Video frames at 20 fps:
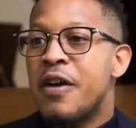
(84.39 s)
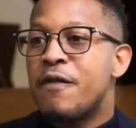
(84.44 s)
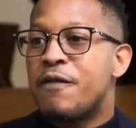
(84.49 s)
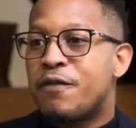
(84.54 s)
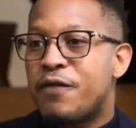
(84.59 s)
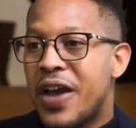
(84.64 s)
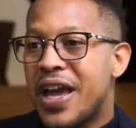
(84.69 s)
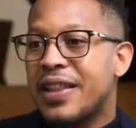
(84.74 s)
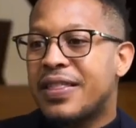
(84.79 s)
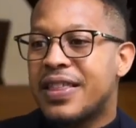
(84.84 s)

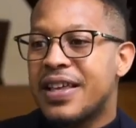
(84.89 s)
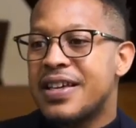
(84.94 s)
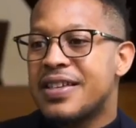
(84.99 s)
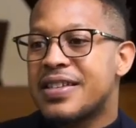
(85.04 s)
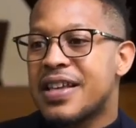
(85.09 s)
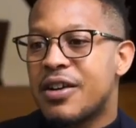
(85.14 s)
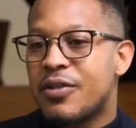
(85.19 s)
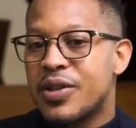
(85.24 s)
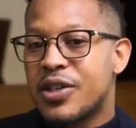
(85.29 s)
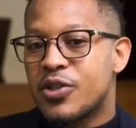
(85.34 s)
faith
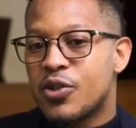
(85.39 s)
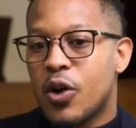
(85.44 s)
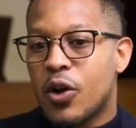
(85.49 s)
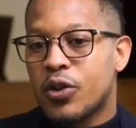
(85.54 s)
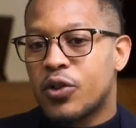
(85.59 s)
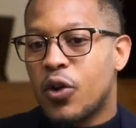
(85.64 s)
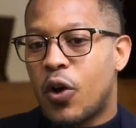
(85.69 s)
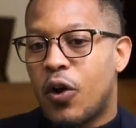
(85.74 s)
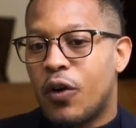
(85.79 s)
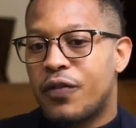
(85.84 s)
is a
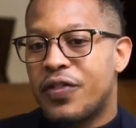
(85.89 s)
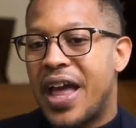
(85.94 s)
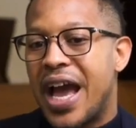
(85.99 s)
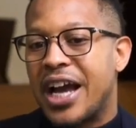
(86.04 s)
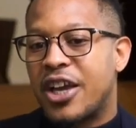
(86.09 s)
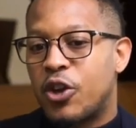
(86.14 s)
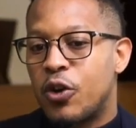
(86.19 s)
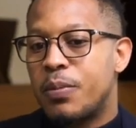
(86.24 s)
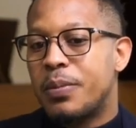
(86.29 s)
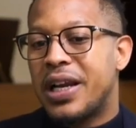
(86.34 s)
result of
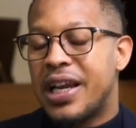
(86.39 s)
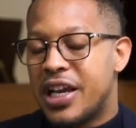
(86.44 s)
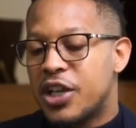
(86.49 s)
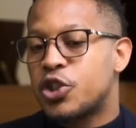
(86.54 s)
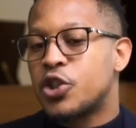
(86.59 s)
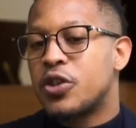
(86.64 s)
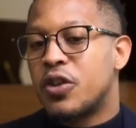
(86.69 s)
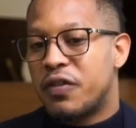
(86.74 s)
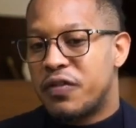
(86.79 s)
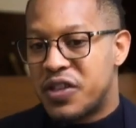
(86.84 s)
the
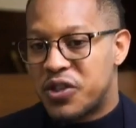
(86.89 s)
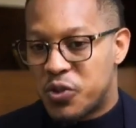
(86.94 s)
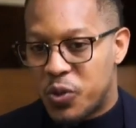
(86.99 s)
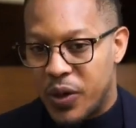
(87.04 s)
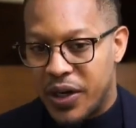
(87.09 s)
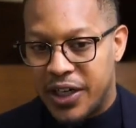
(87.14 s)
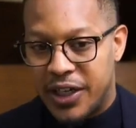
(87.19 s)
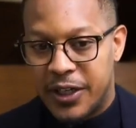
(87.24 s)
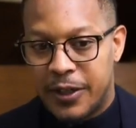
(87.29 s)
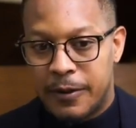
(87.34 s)
accumulation of His
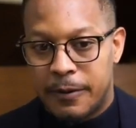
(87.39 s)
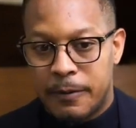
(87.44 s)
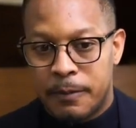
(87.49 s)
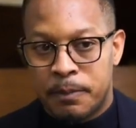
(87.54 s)
word.